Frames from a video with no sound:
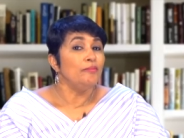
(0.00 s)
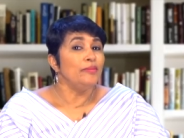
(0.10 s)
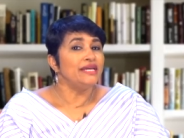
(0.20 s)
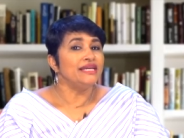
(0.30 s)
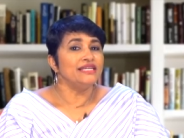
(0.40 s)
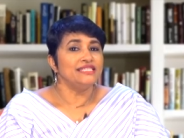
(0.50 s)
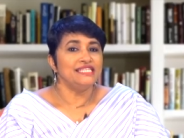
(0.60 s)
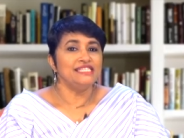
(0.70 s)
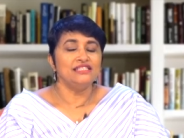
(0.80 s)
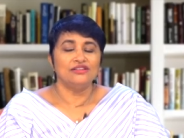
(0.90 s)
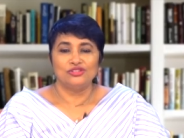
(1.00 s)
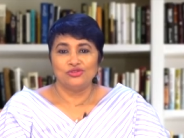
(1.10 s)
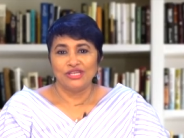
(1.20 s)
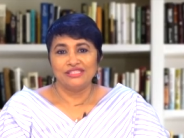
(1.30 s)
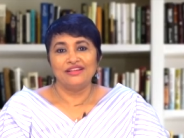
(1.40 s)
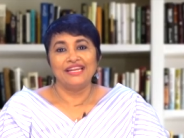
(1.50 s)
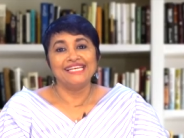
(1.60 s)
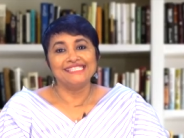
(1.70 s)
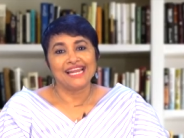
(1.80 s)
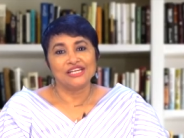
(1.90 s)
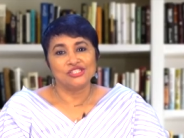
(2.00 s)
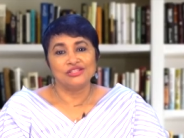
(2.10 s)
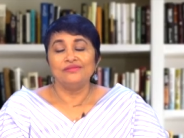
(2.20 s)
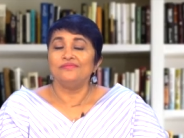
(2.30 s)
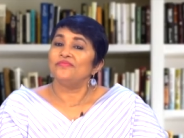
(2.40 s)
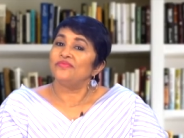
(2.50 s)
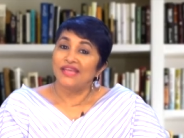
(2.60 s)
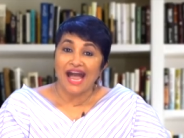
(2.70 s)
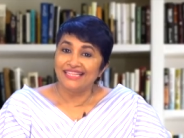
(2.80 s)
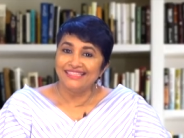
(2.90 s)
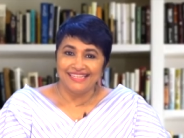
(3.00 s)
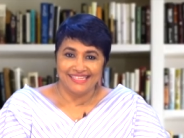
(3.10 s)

making it easier to take the next action and the